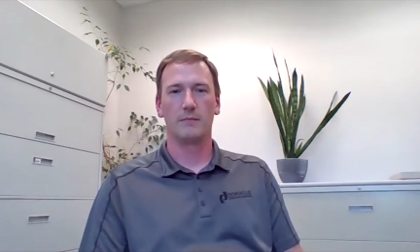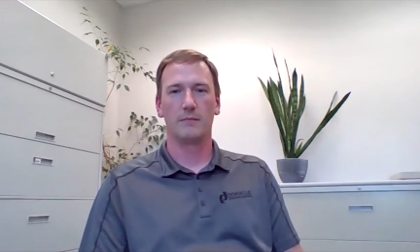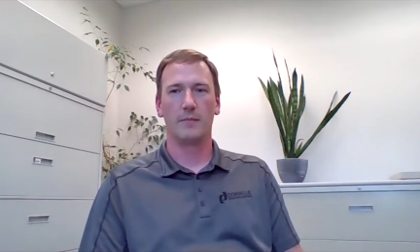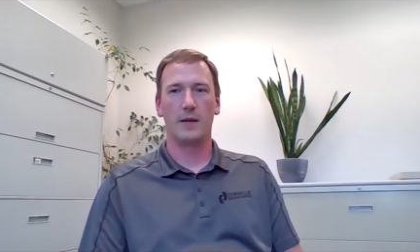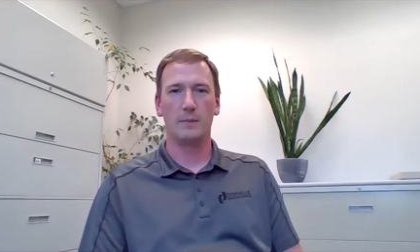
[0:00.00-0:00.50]

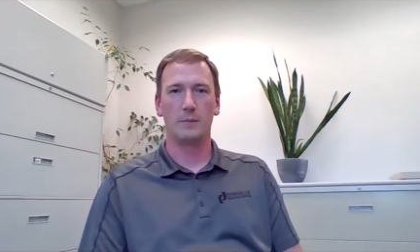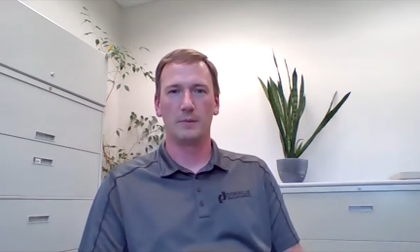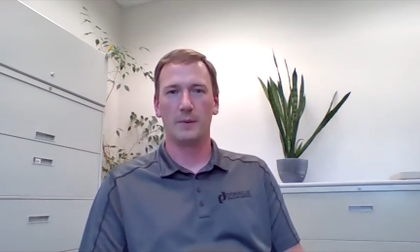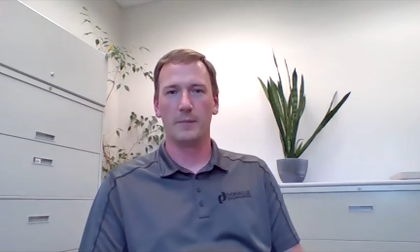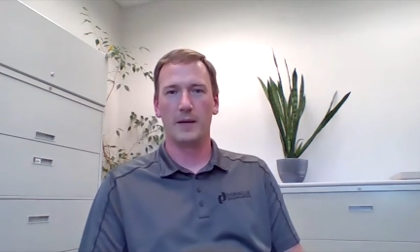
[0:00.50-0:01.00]
able to
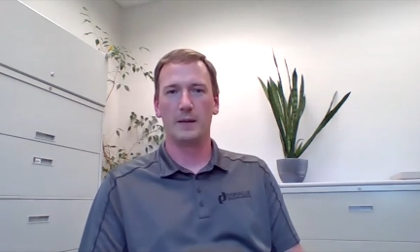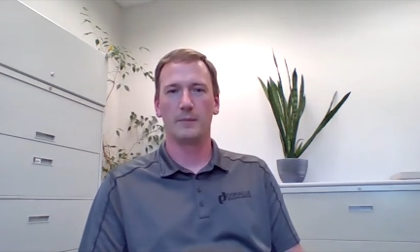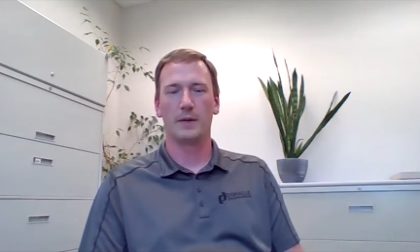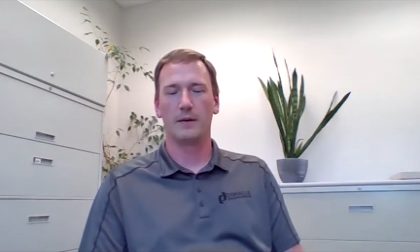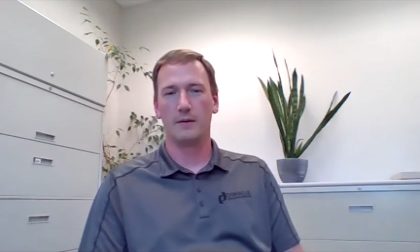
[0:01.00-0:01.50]
be made,
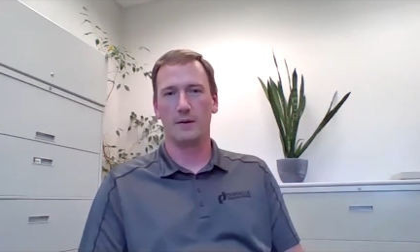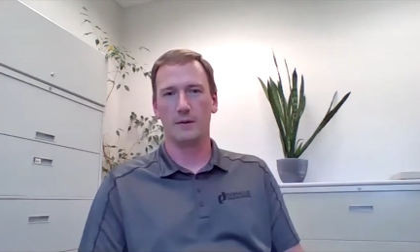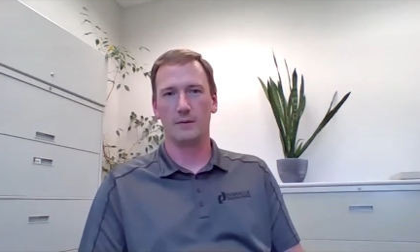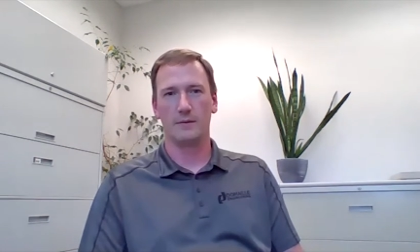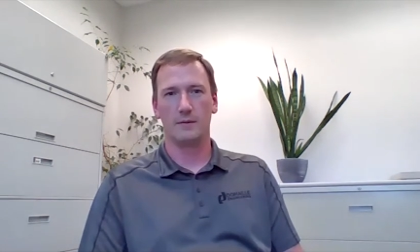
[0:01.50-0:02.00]
but
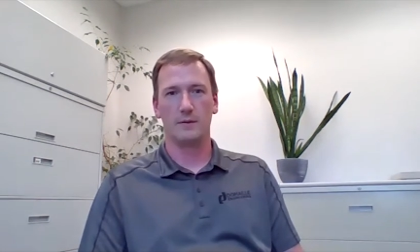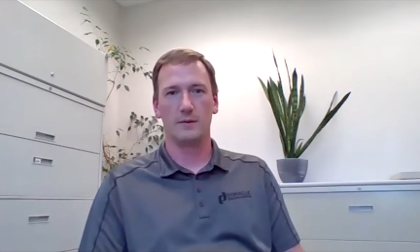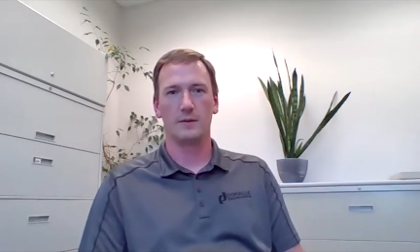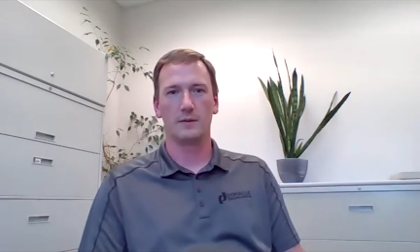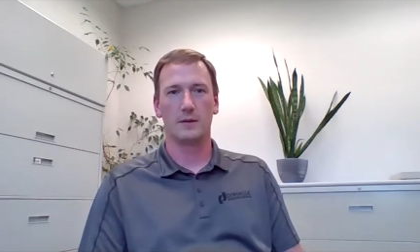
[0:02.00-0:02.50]
it
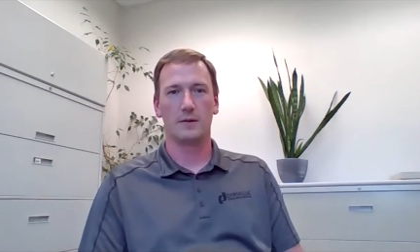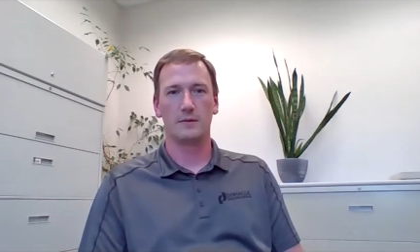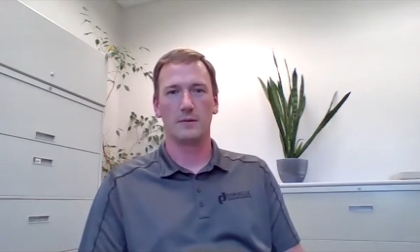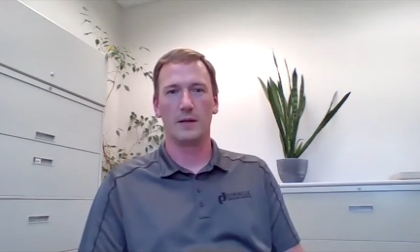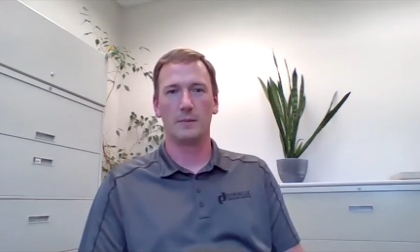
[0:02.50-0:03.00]
is
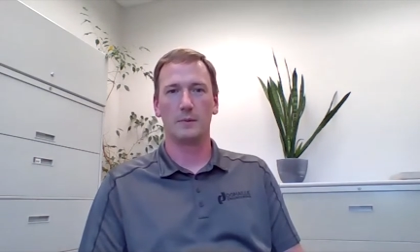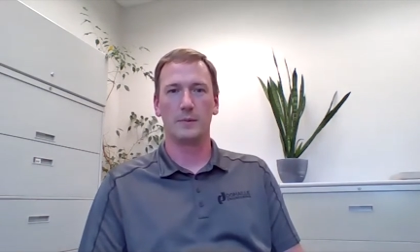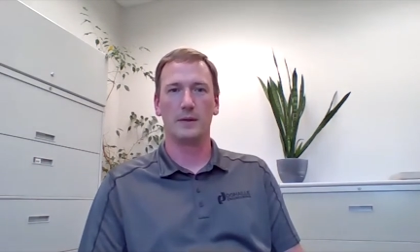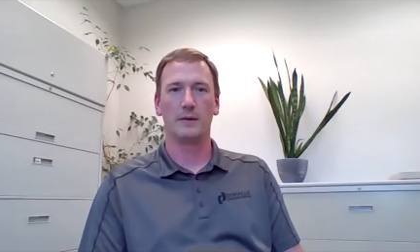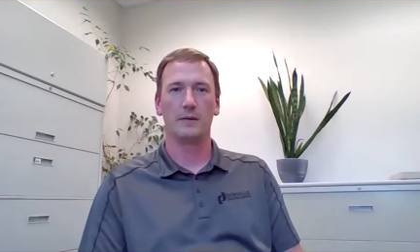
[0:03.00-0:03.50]
also able to
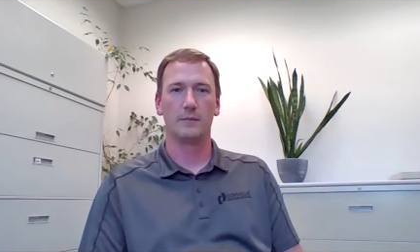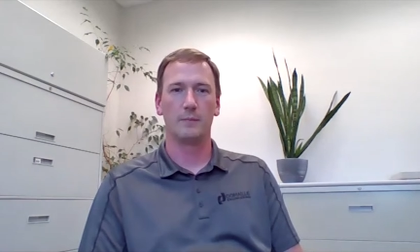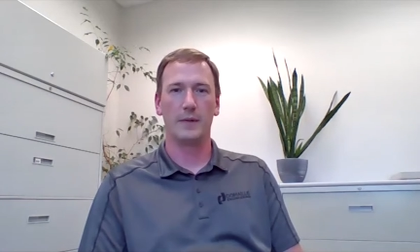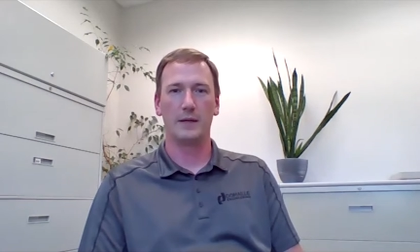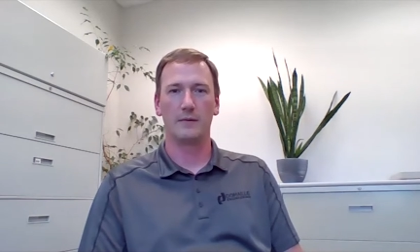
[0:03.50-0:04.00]
be
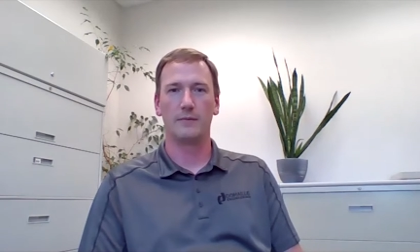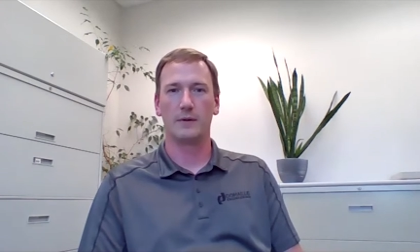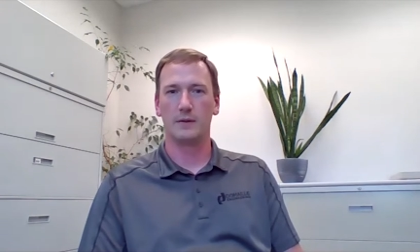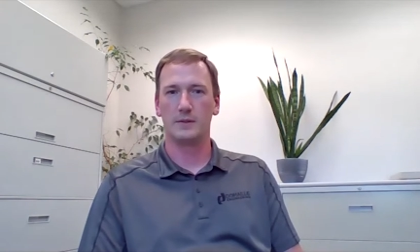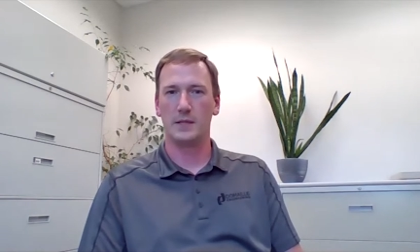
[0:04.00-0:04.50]
made
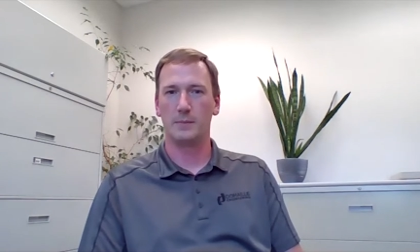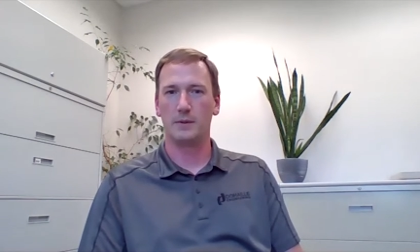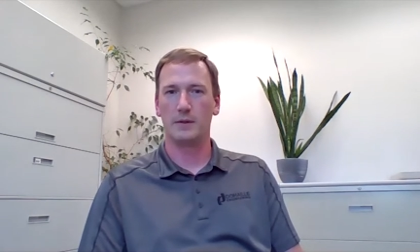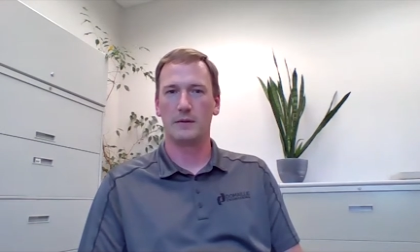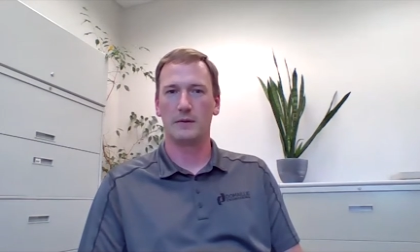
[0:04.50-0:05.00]
fairly
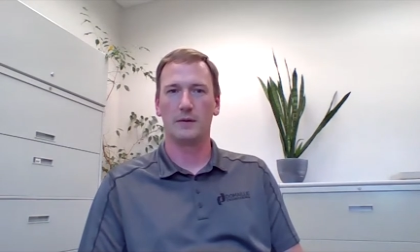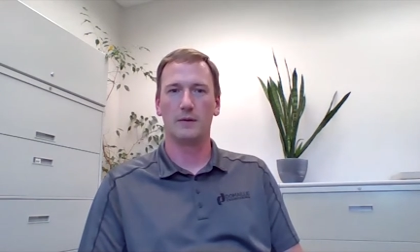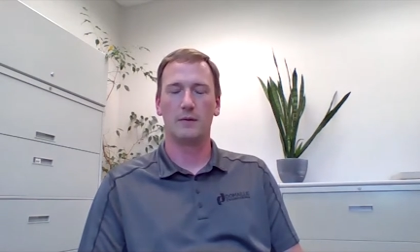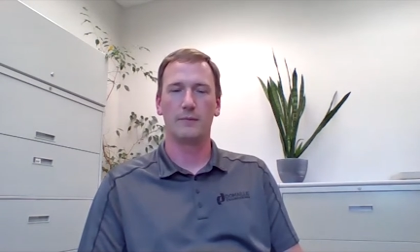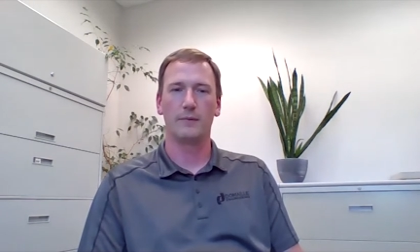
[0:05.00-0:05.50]
cheaply. You
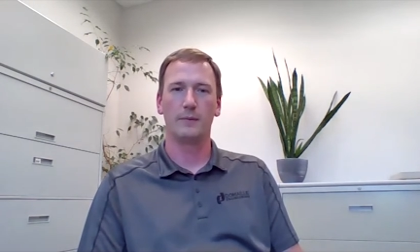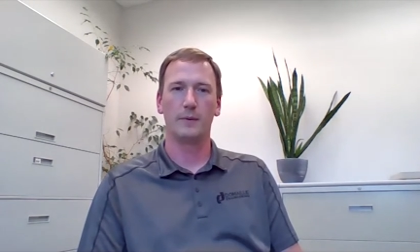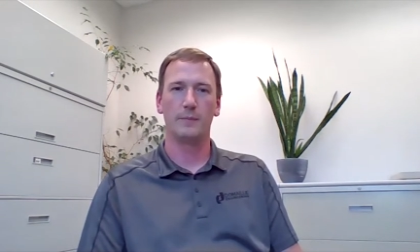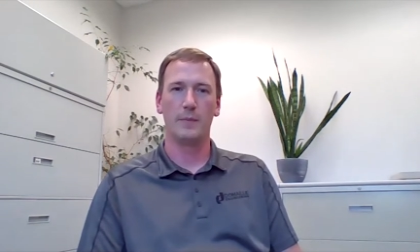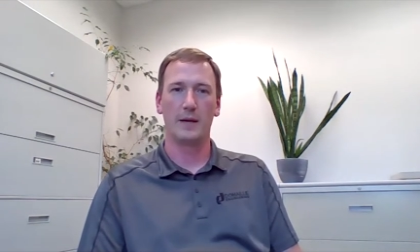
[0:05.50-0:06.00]
know, if
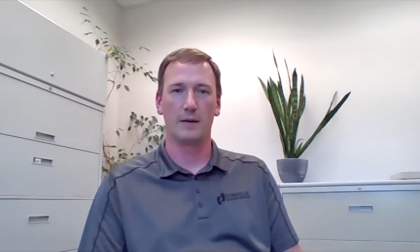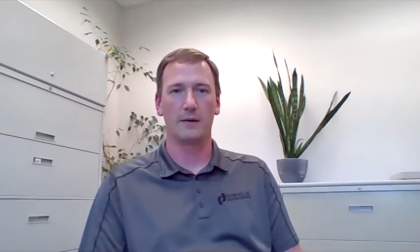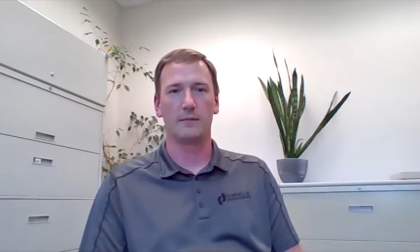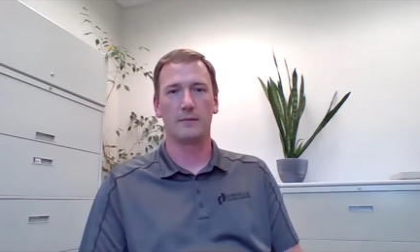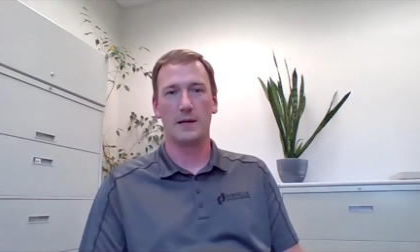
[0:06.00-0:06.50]
you make a
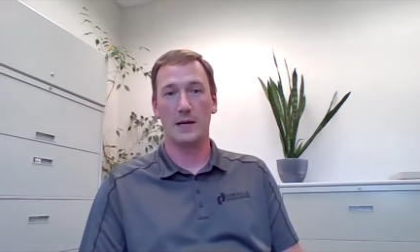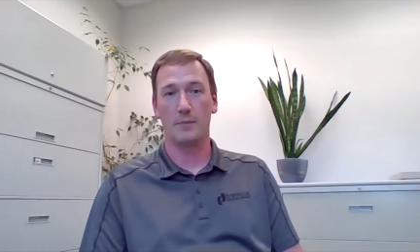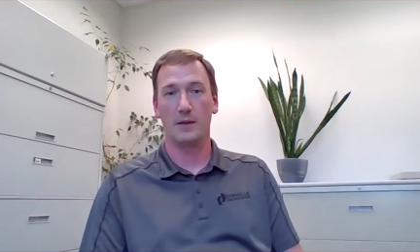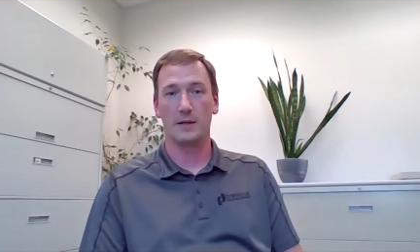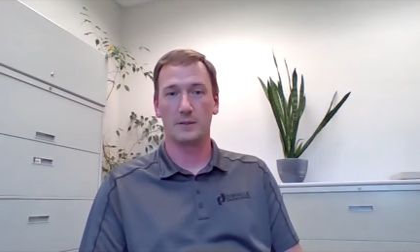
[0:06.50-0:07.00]

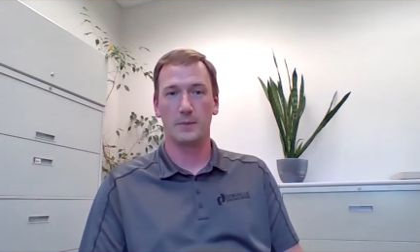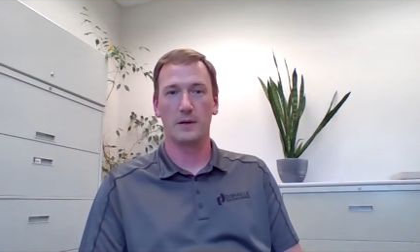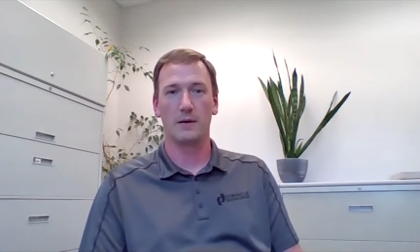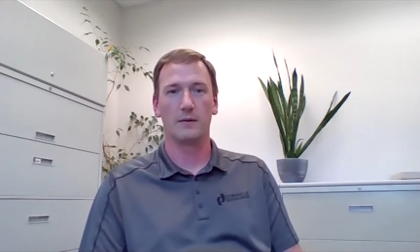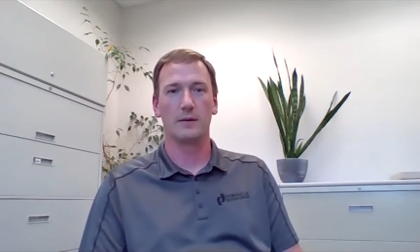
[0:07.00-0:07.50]
complex
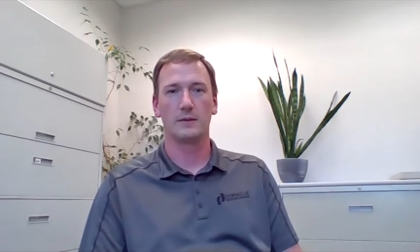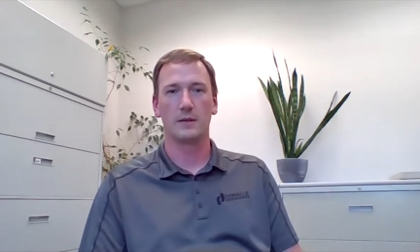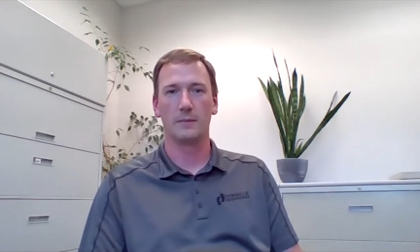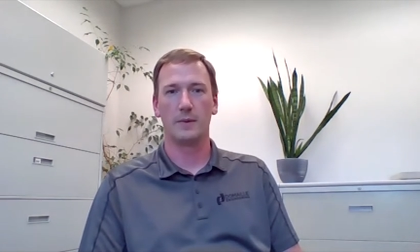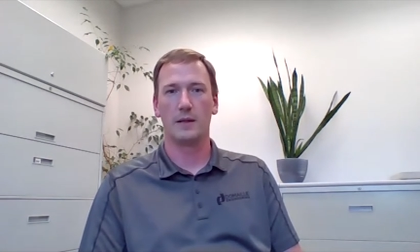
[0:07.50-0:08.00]
part, it's
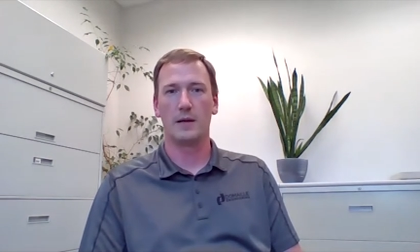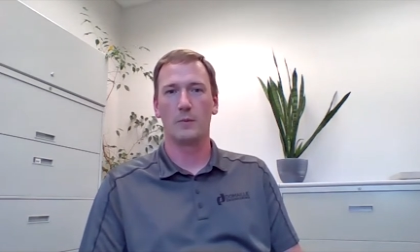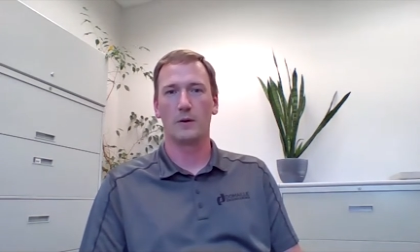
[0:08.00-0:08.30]
going to be a lot more